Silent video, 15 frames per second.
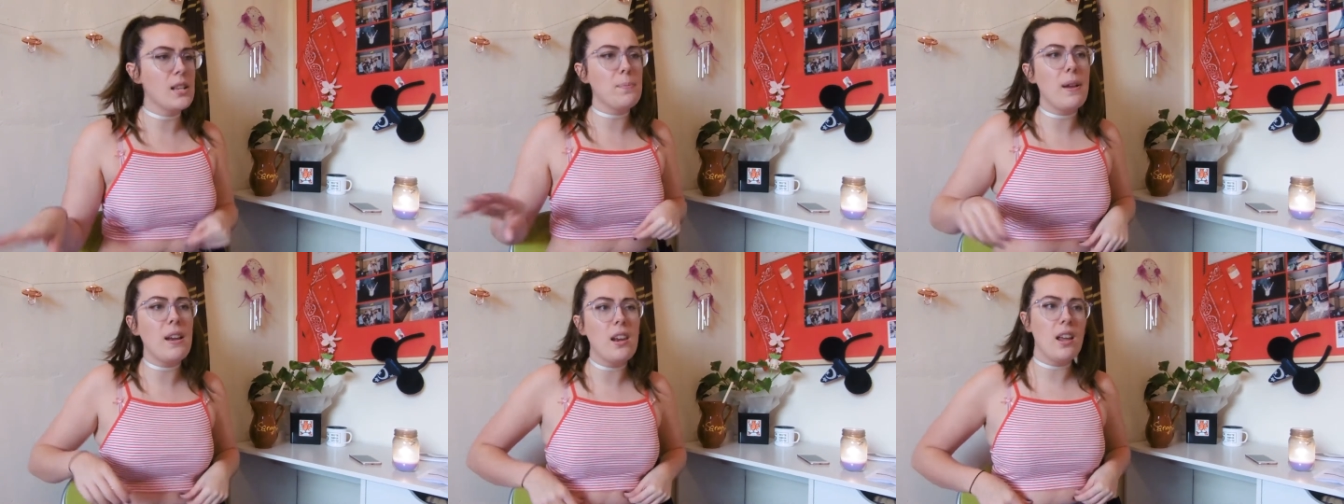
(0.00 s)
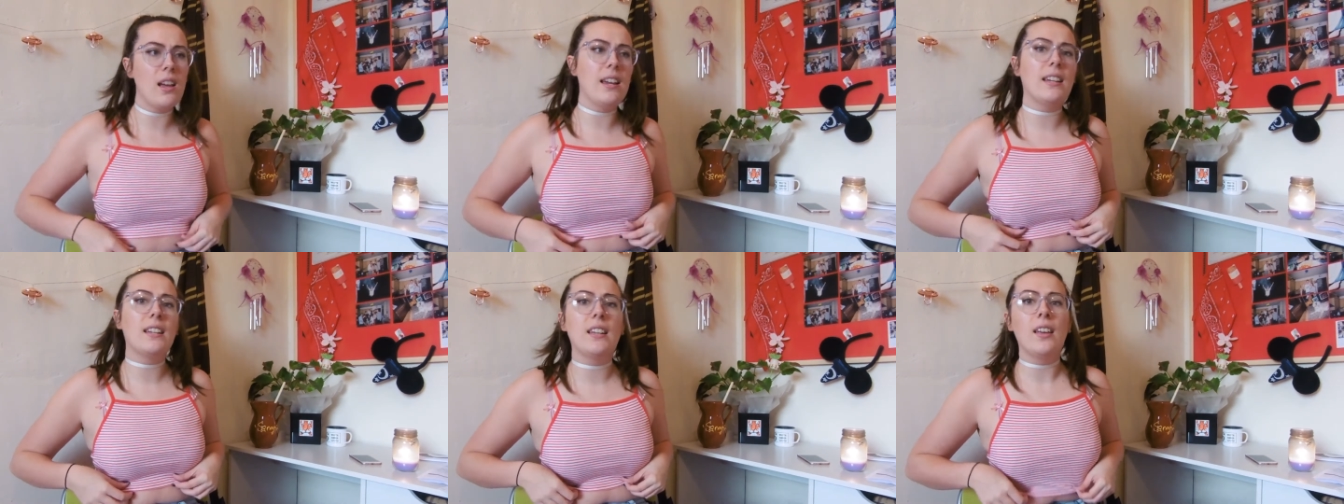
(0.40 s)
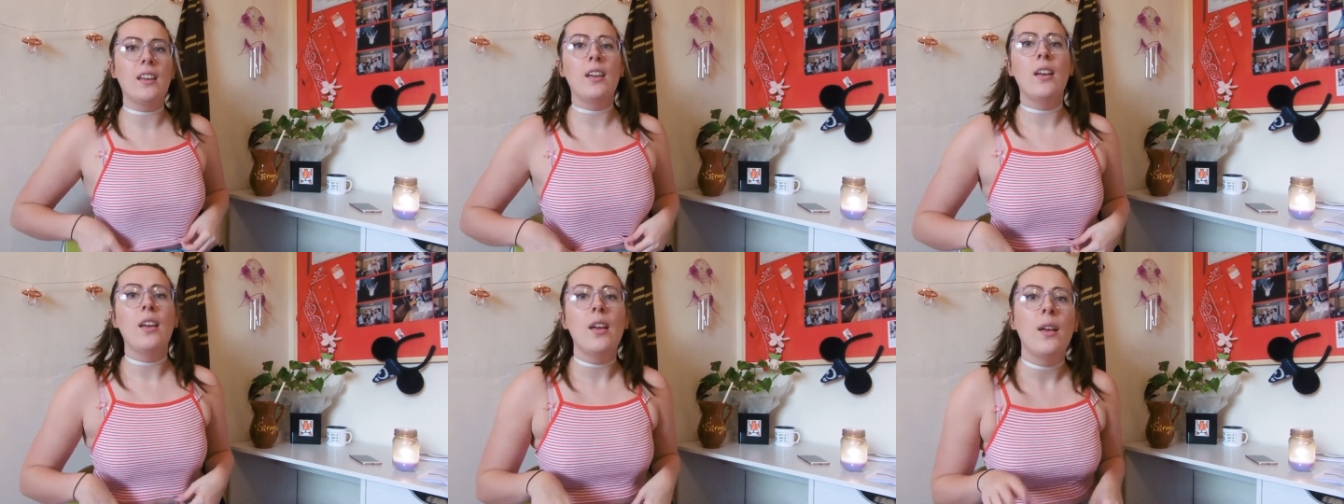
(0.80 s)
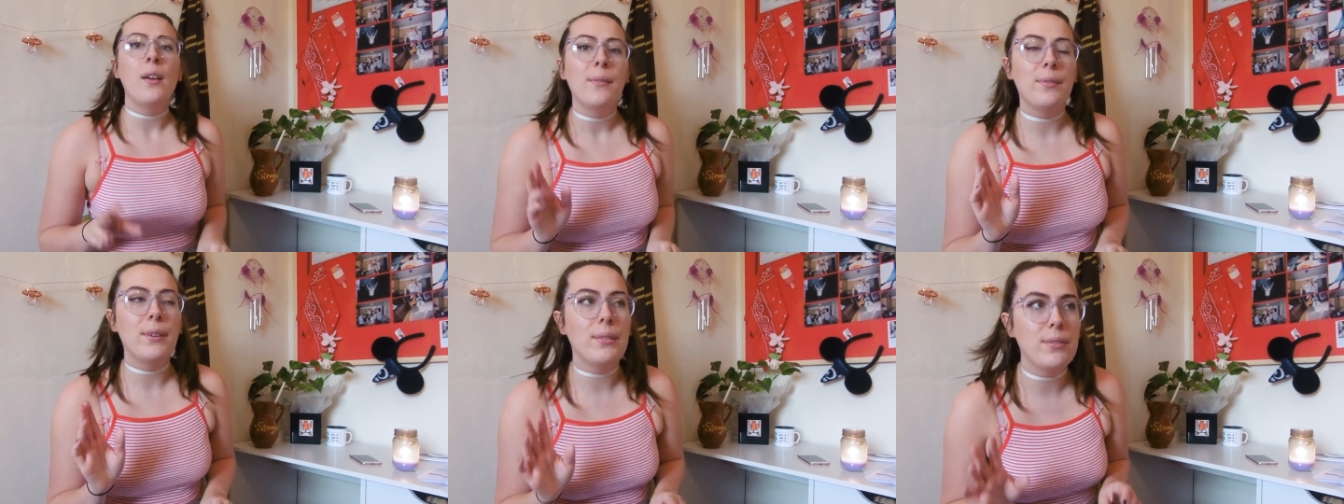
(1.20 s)
spent like
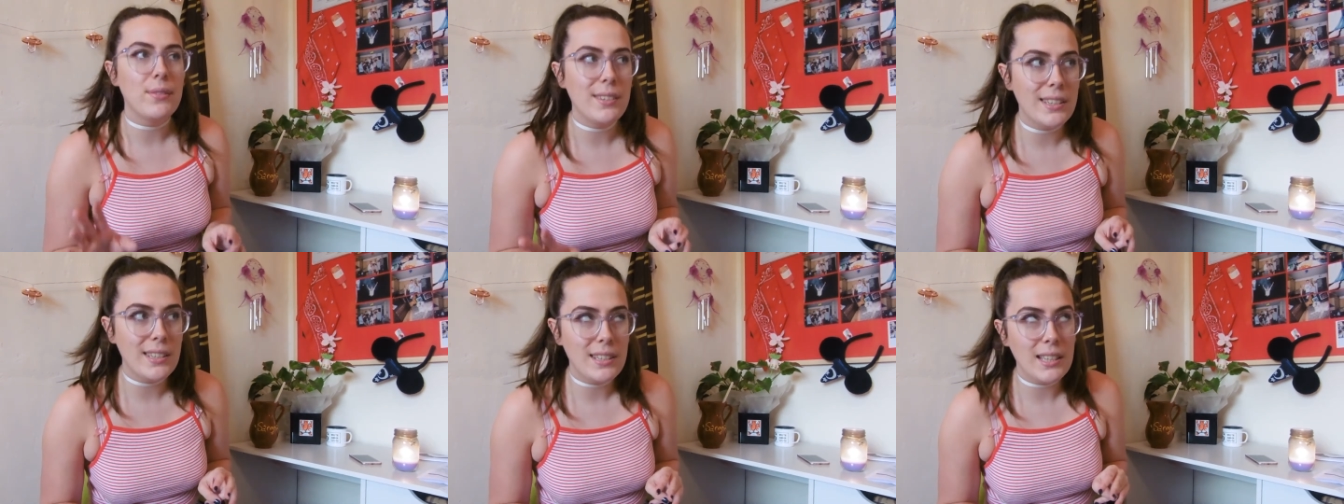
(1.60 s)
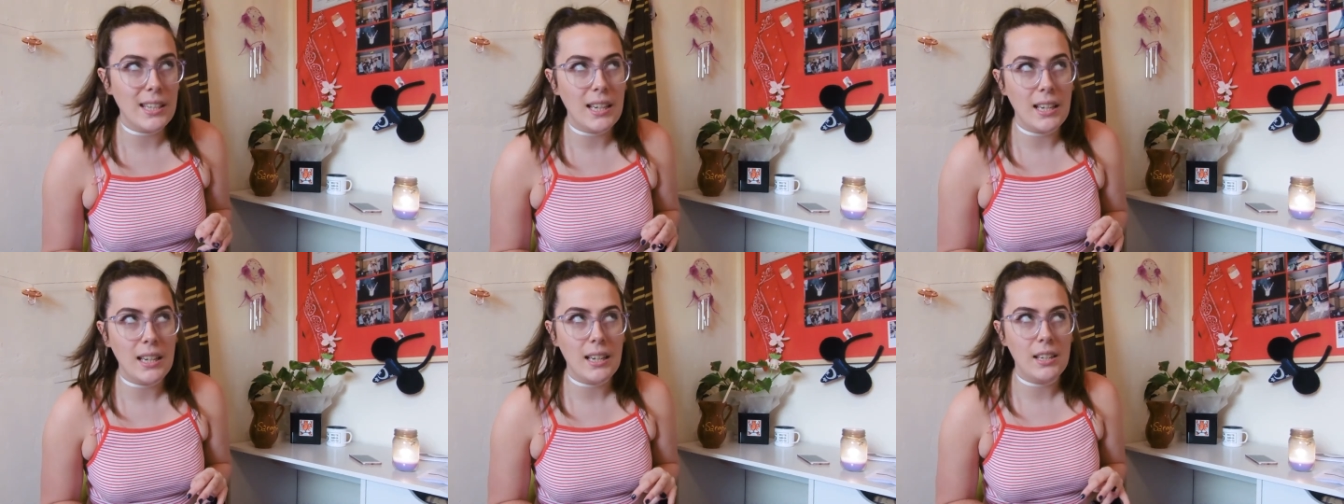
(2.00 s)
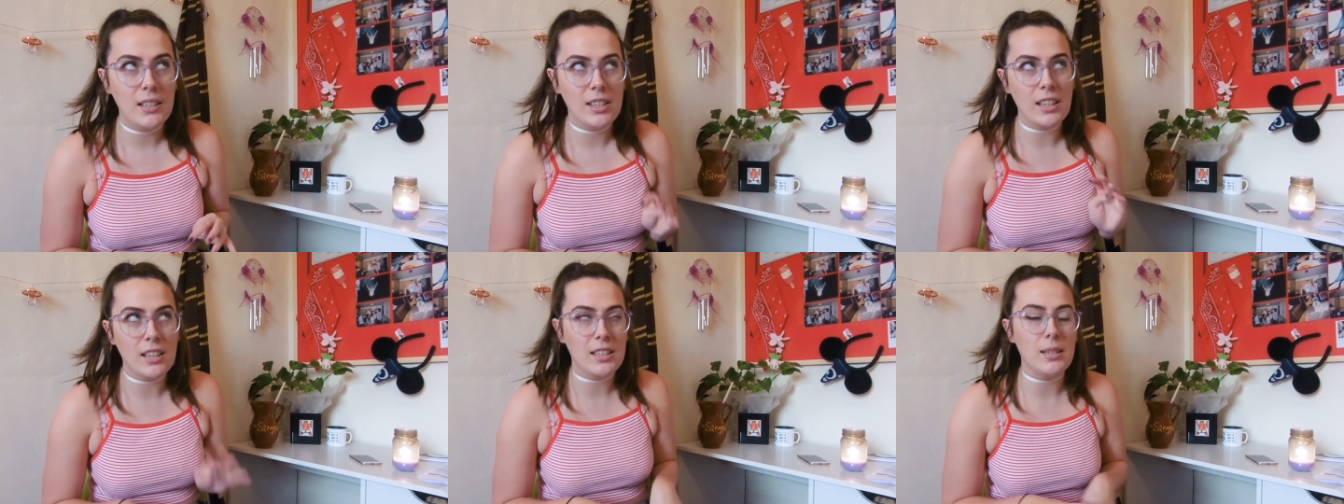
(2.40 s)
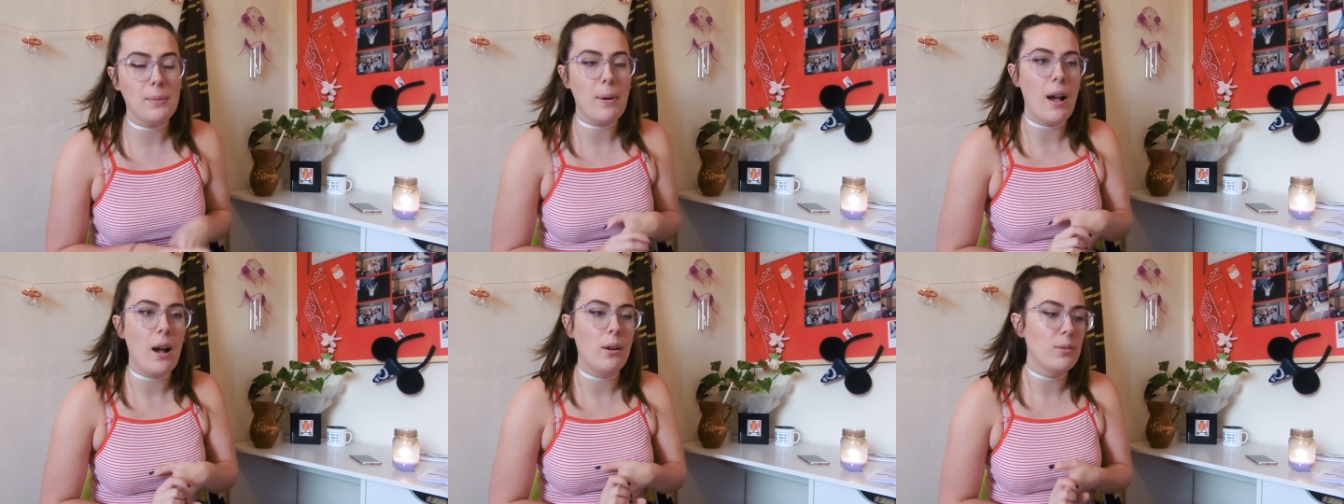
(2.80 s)
50 60
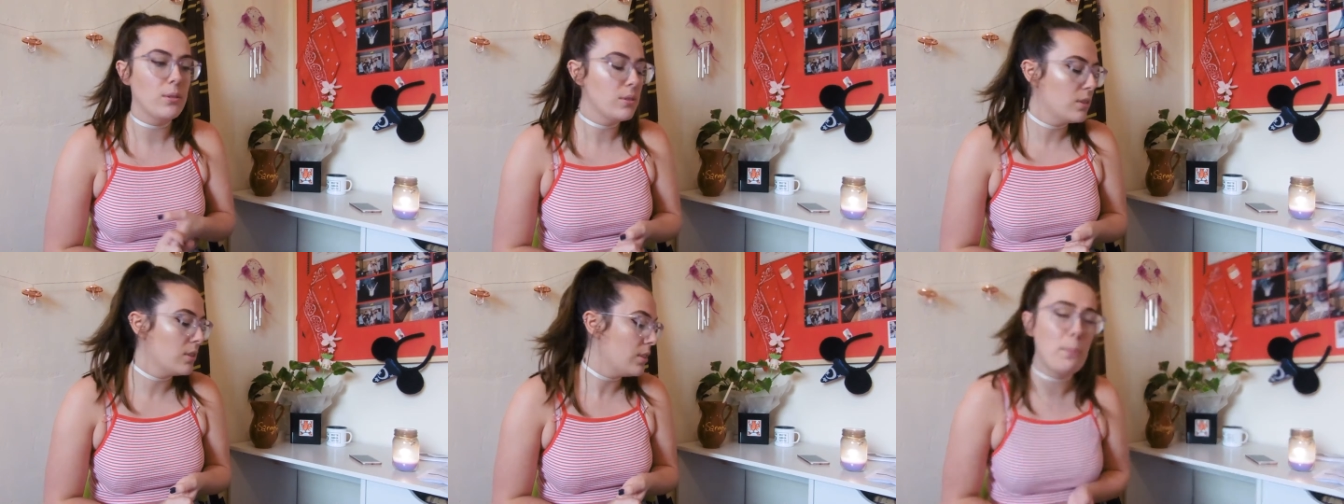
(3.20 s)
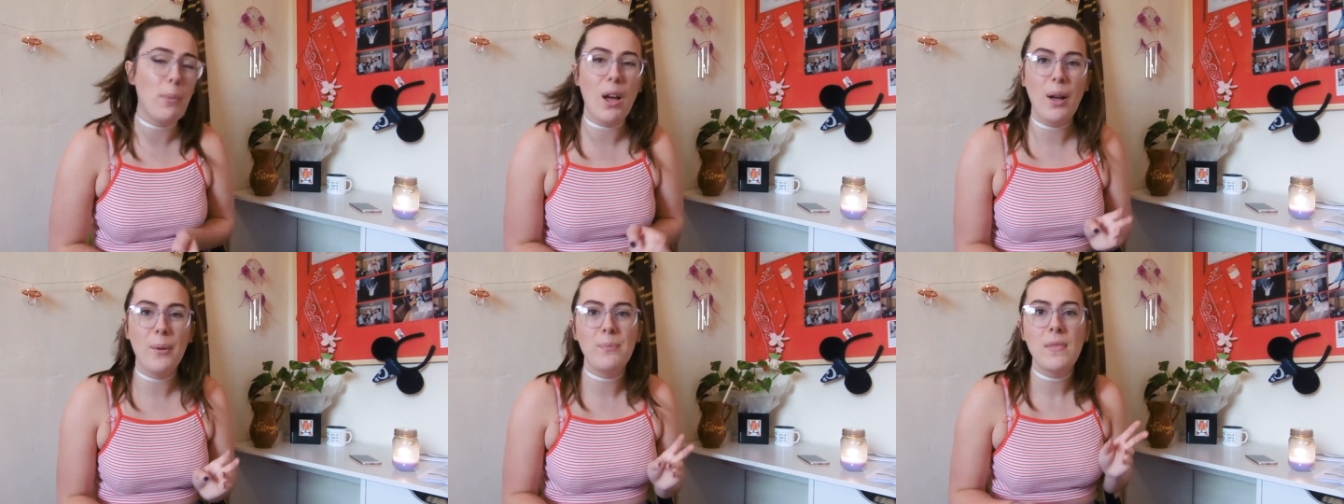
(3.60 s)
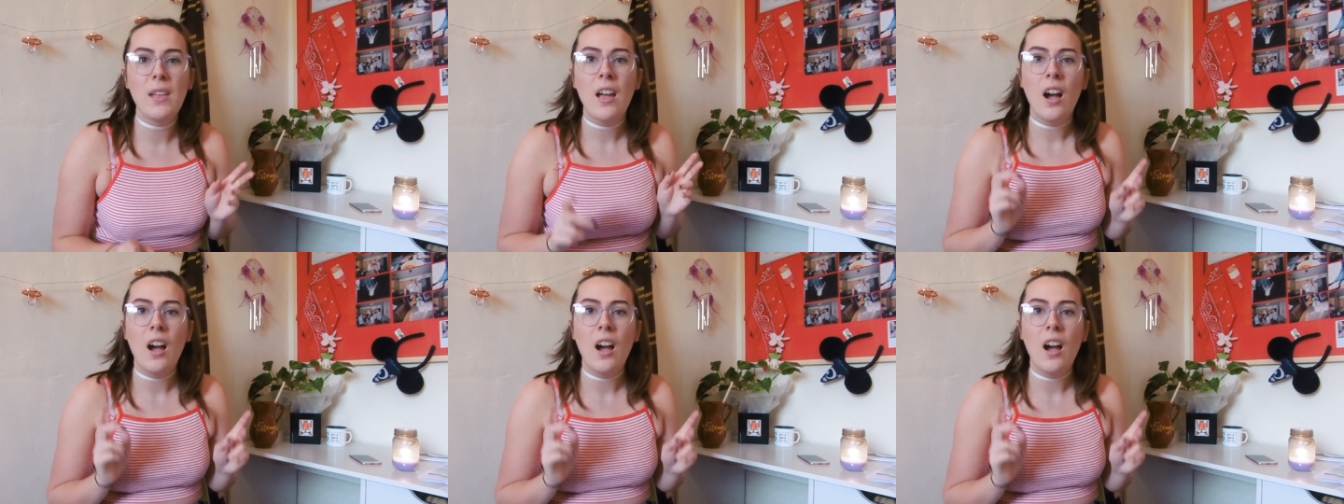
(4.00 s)
pounds but